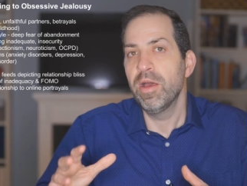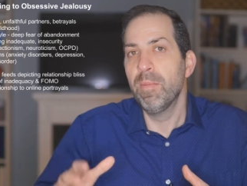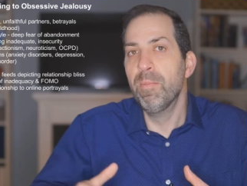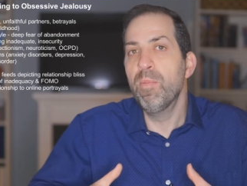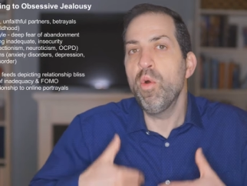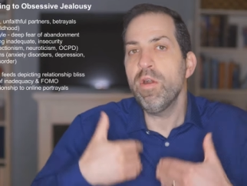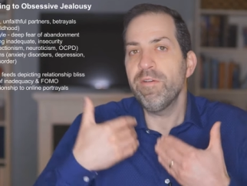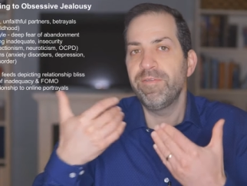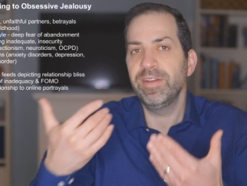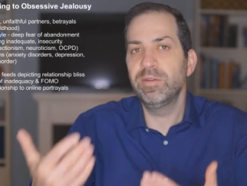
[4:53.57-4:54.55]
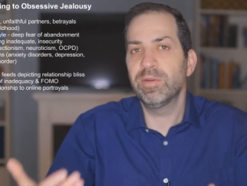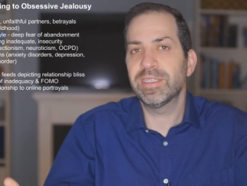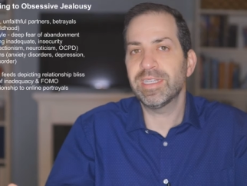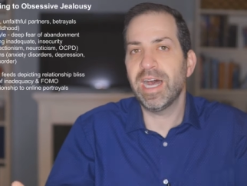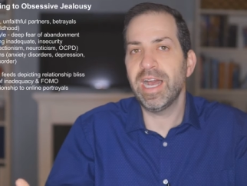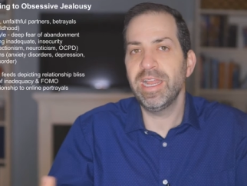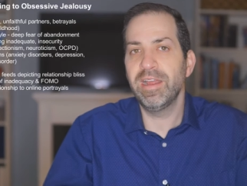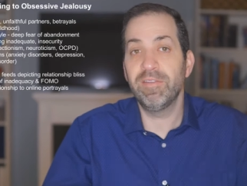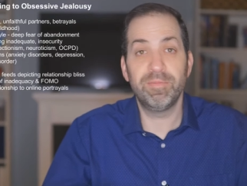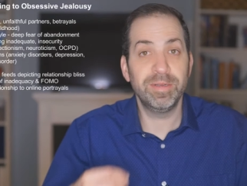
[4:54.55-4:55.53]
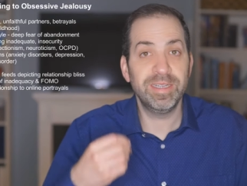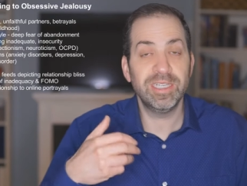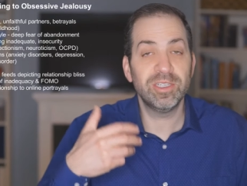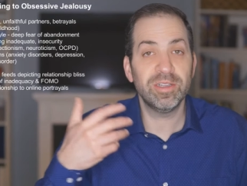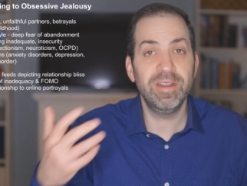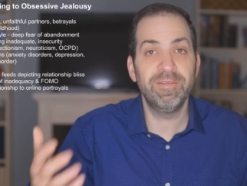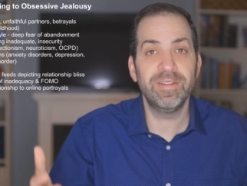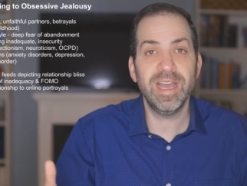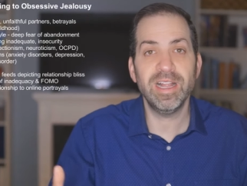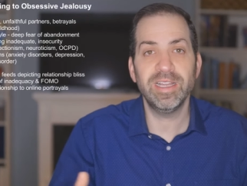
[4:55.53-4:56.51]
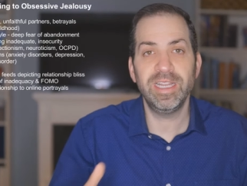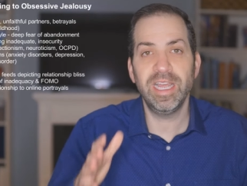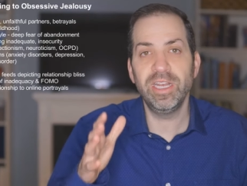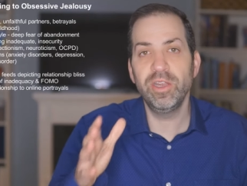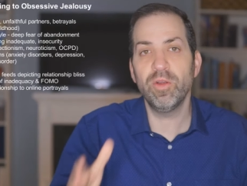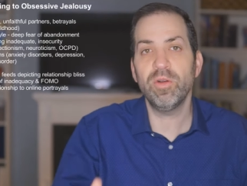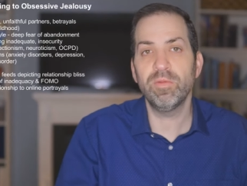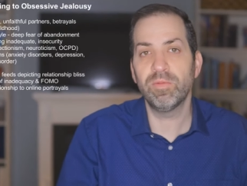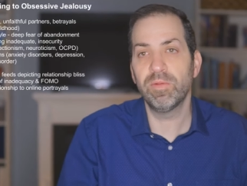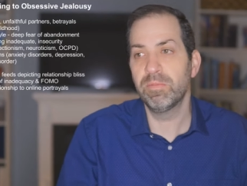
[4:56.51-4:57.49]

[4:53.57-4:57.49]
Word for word: morph into a sign of potential infidelity in your